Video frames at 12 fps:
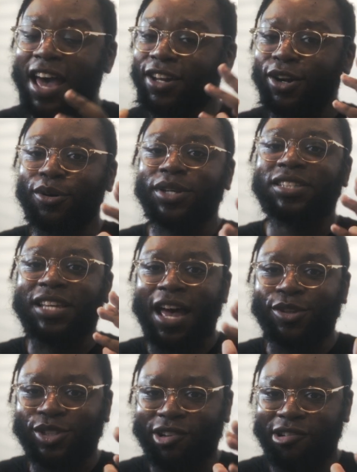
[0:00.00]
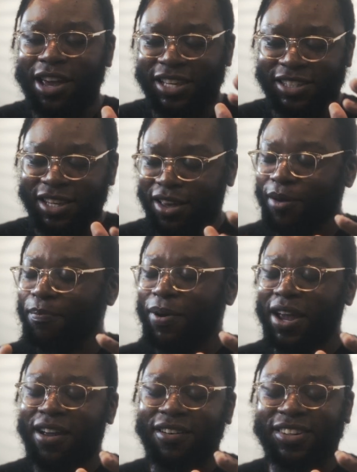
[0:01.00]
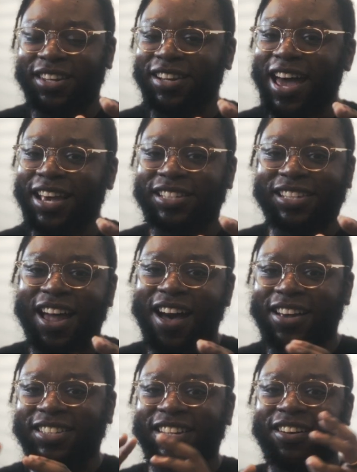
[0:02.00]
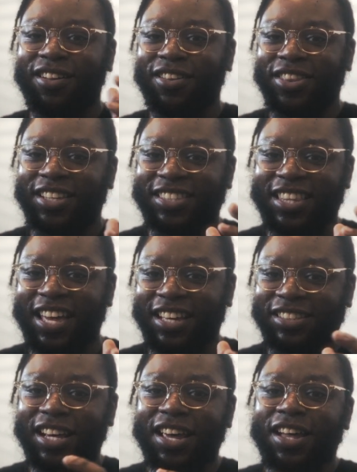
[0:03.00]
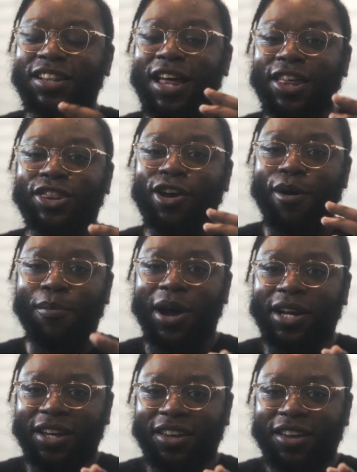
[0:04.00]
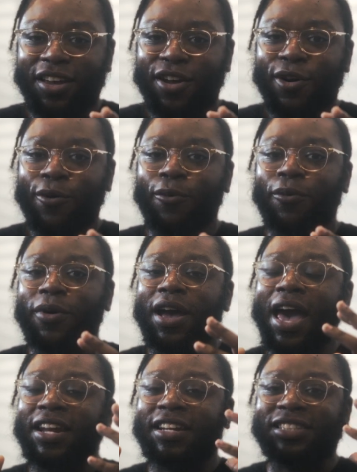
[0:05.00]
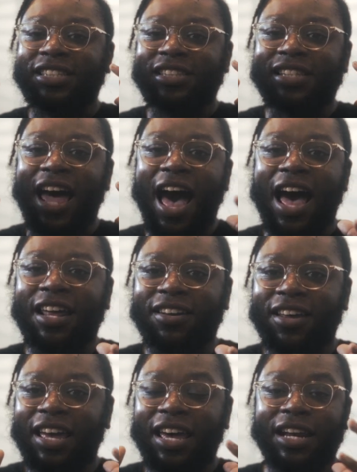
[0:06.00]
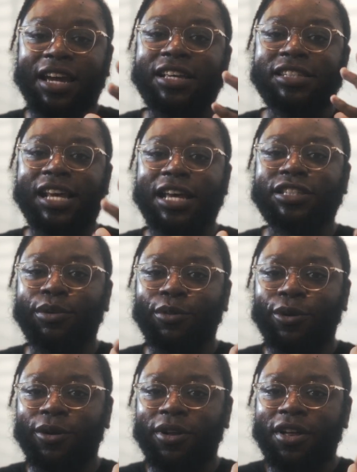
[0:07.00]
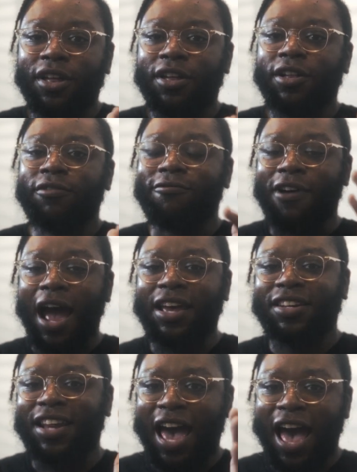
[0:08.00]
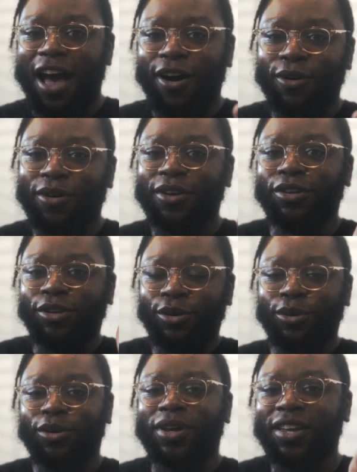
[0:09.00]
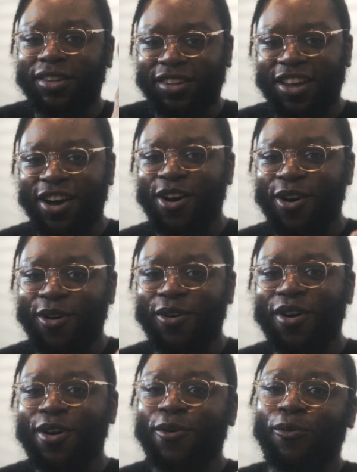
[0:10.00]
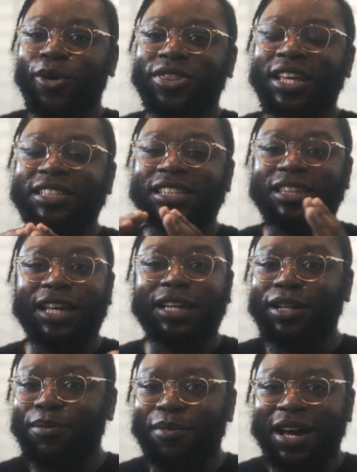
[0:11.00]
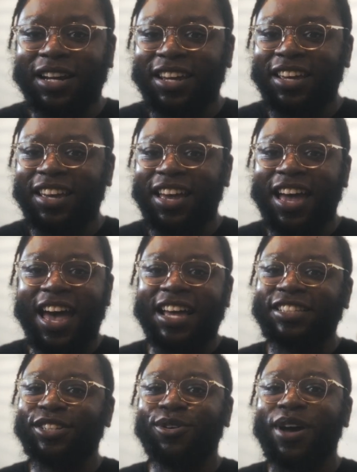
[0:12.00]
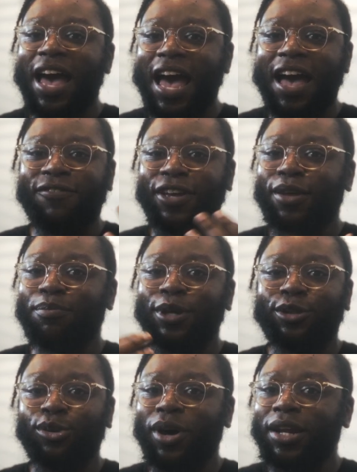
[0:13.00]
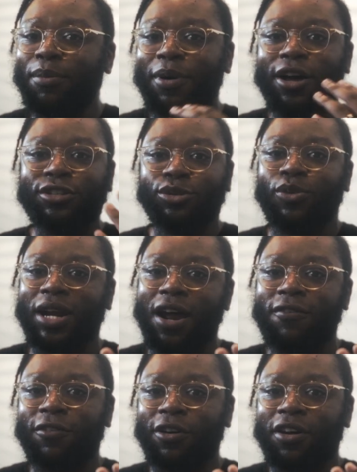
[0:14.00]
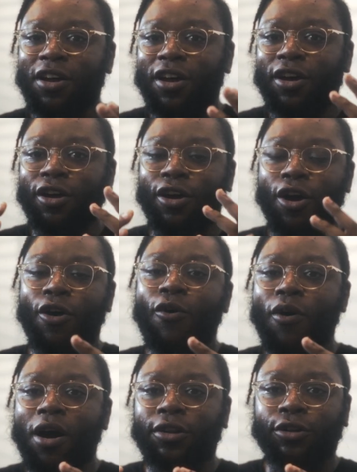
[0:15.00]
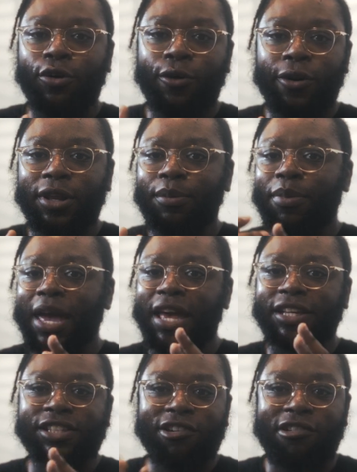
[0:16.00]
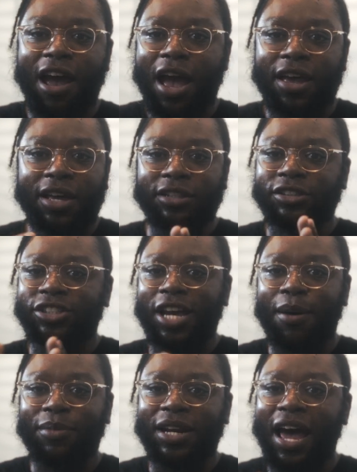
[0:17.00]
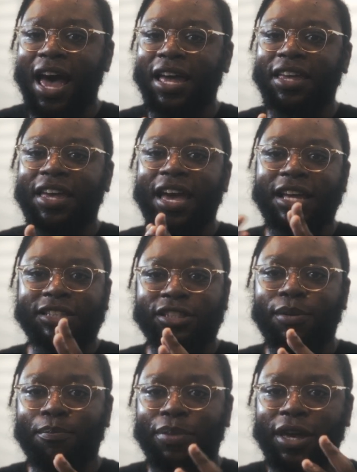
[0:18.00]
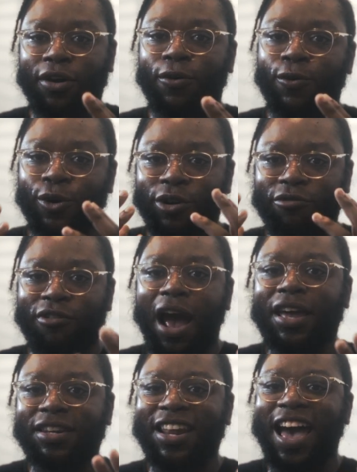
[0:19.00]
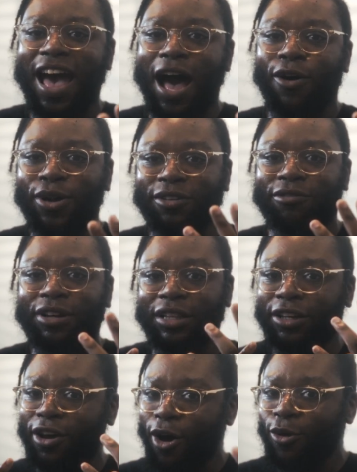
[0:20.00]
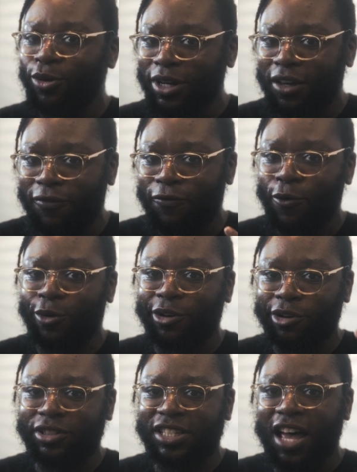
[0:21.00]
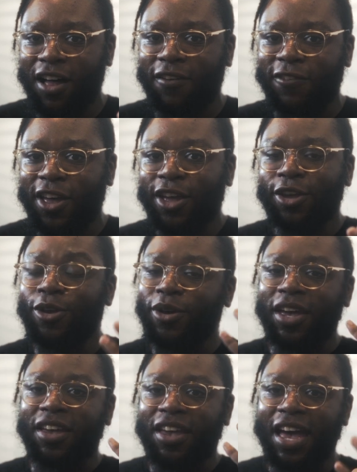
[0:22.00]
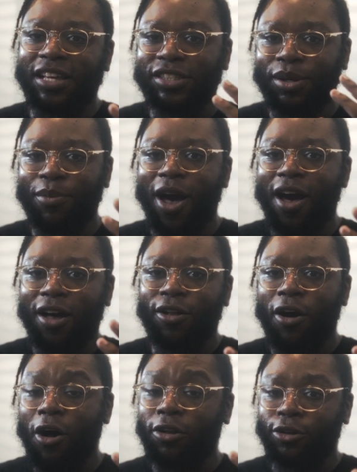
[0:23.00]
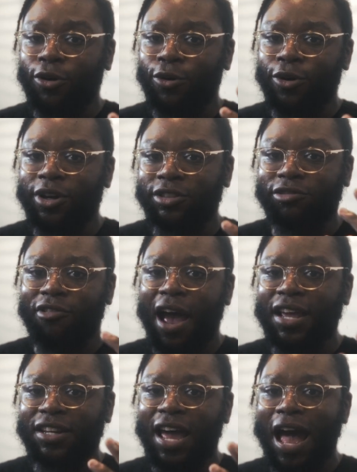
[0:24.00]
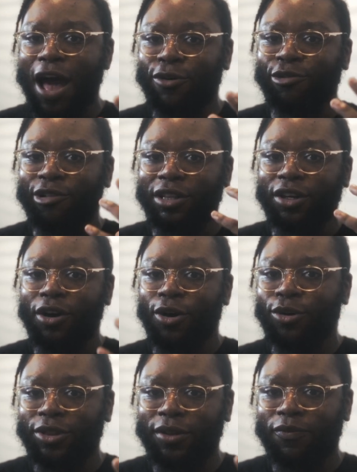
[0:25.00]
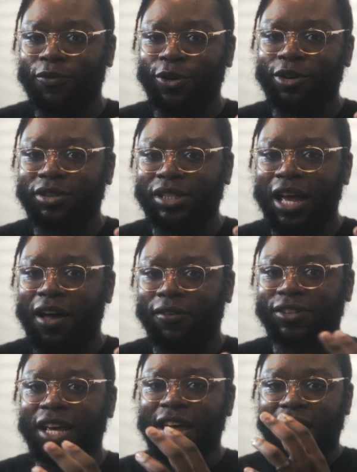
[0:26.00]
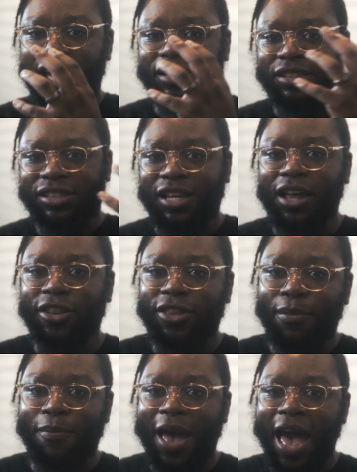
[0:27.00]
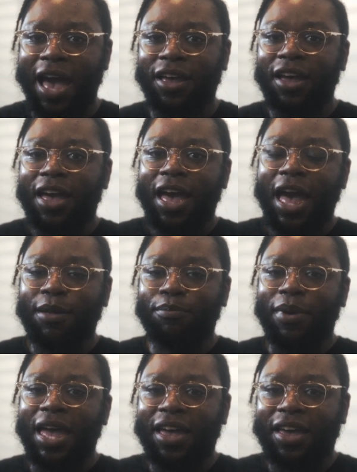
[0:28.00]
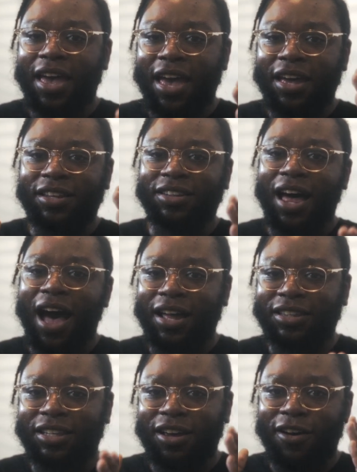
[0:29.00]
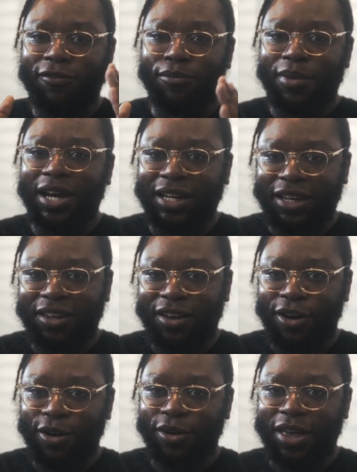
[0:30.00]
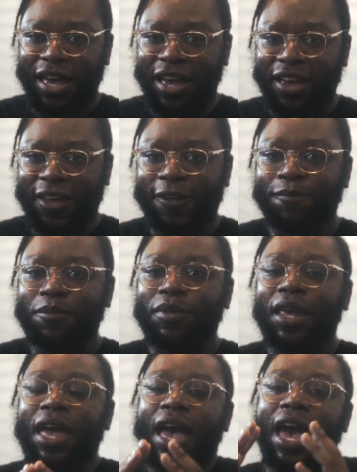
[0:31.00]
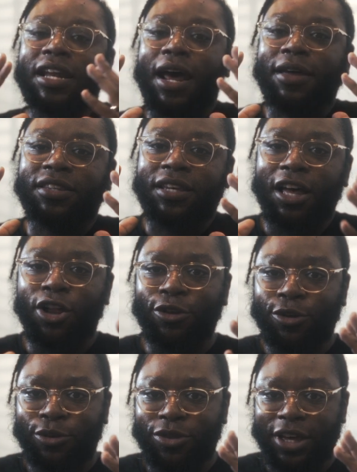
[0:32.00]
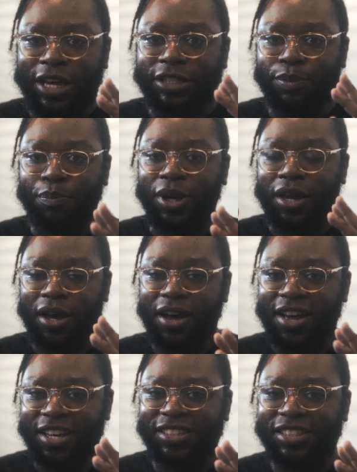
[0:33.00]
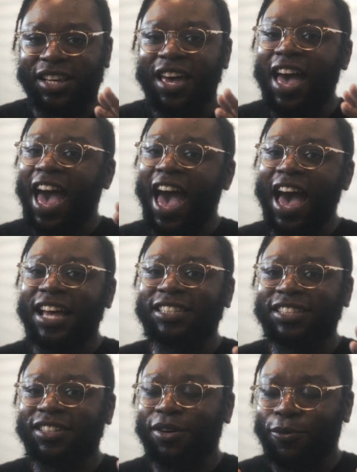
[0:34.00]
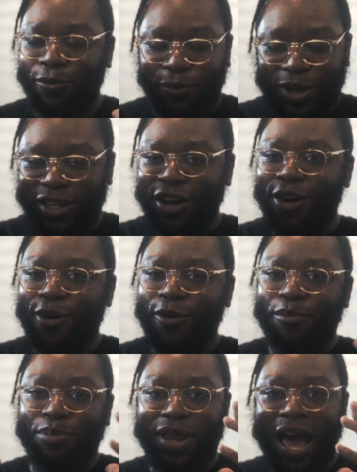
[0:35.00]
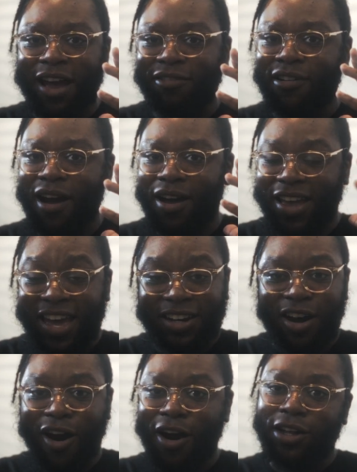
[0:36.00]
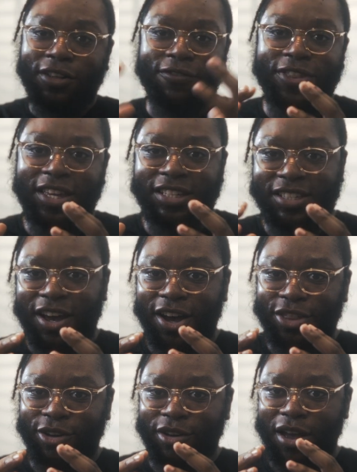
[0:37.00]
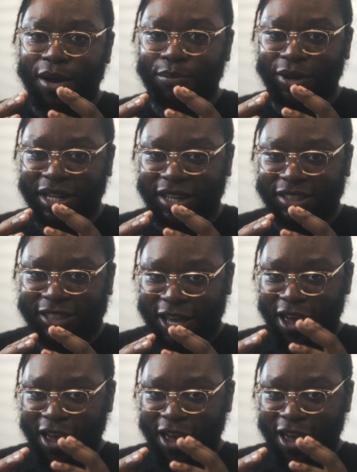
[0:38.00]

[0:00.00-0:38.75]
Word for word: I know it sounds crazy compared to like stocks and all of these things, like their money, and it's not inaccessible right now you can go with as little money as you have it could be 20 bucks or whatever go on coinbase kraken gemini get some bitcoin right now and really own it for yourself you can get some altcoins right now and really own them for yourselves and sell them back and make a lot of money okay and I tell you this because, as we know, BlackRock and all of these other companies